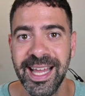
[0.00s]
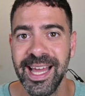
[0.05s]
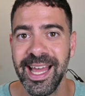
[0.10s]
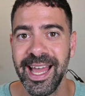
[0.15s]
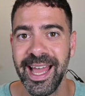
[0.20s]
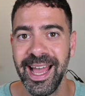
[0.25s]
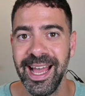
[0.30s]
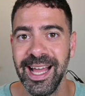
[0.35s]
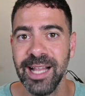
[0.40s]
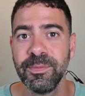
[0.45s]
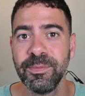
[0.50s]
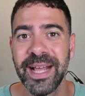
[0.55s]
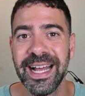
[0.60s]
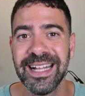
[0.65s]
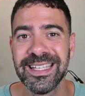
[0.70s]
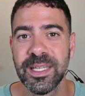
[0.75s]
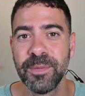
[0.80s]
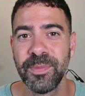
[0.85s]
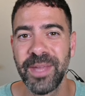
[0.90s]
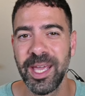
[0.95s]
Helm got
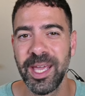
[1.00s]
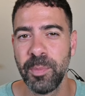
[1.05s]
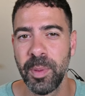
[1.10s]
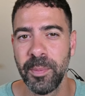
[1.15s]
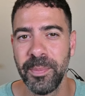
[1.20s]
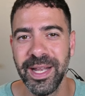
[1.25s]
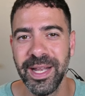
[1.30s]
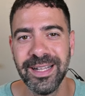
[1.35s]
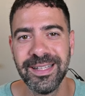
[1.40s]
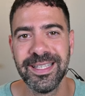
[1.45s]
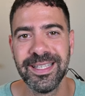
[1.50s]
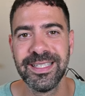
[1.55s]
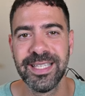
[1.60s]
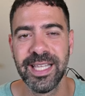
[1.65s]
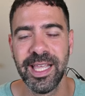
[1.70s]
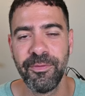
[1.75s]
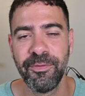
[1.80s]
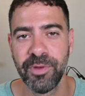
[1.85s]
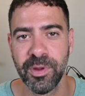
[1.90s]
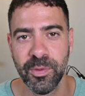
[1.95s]
some capabilities
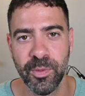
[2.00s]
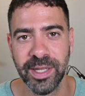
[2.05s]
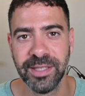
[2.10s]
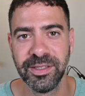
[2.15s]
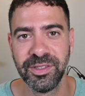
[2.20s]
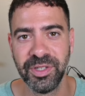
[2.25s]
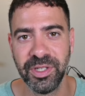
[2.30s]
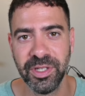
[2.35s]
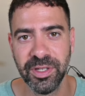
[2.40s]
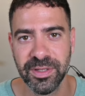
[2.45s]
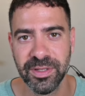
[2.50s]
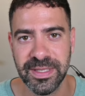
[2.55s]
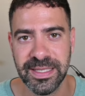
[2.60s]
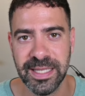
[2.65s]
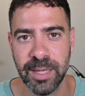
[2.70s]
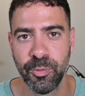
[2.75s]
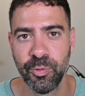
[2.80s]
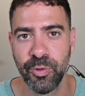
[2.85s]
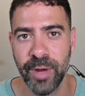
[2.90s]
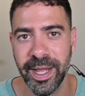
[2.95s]
if we want to use
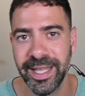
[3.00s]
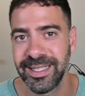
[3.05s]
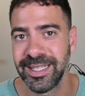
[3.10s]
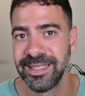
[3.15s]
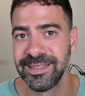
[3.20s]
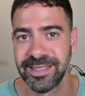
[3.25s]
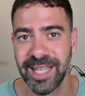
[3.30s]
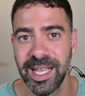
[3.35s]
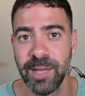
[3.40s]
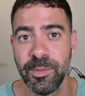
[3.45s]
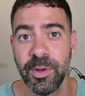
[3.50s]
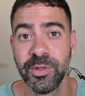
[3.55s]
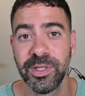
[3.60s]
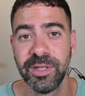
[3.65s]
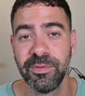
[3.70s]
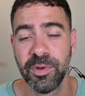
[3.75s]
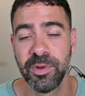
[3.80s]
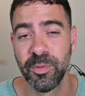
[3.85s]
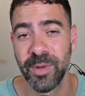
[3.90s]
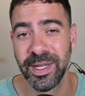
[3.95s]
some wait and timeout, if
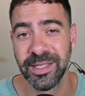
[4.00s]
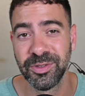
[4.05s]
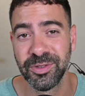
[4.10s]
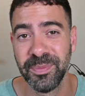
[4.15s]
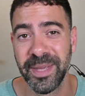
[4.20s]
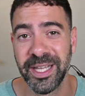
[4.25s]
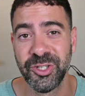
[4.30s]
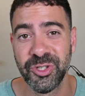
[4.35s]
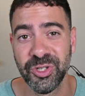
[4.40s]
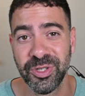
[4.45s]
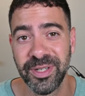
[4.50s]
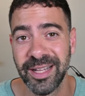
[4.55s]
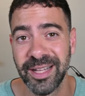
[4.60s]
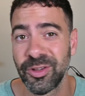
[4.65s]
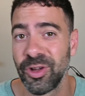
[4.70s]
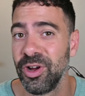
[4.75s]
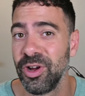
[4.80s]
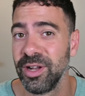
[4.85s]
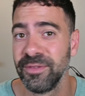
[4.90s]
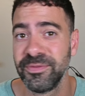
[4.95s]
we want to make sure that
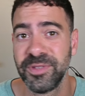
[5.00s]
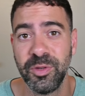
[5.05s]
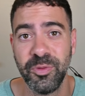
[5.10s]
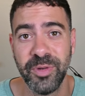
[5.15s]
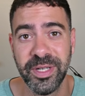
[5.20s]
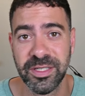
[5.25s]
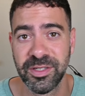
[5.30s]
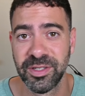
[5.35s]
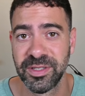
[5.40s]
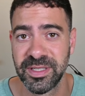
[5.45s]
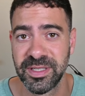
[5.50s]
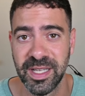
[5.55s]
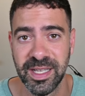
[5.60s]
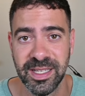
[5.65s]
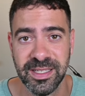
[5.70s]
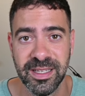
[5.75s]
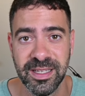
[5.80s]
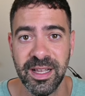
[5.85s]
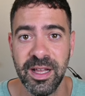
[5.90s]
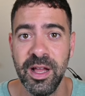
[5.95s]
all of the resources